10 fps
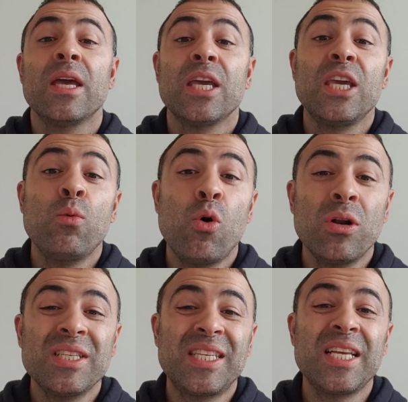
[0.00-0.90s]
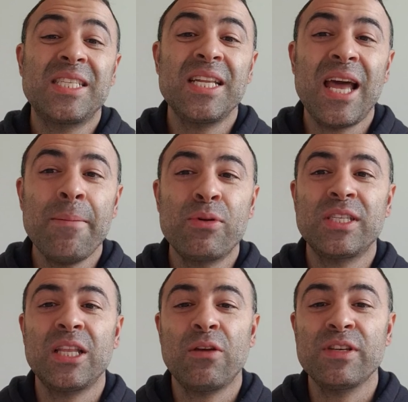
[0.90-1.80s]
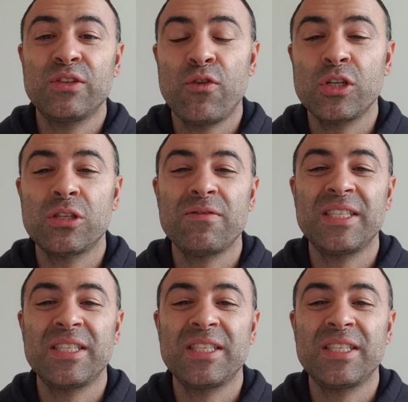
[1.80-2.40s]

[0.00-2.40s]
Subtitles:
He won 69% of his first serve